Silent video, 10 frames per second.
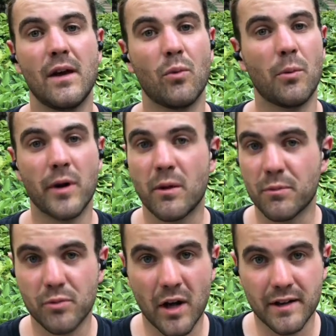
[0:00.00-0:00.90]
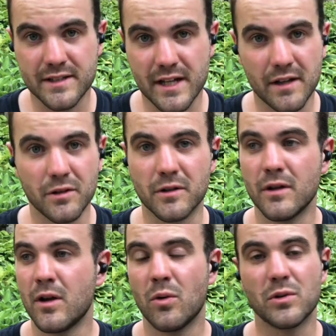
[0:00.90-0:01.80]
what went on with Breonna Taylor,
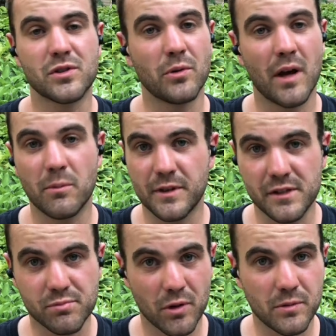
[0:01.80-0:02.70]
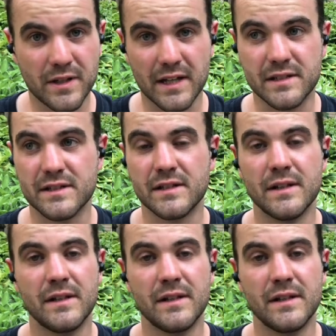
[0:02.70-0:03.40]
what's going on with these protests.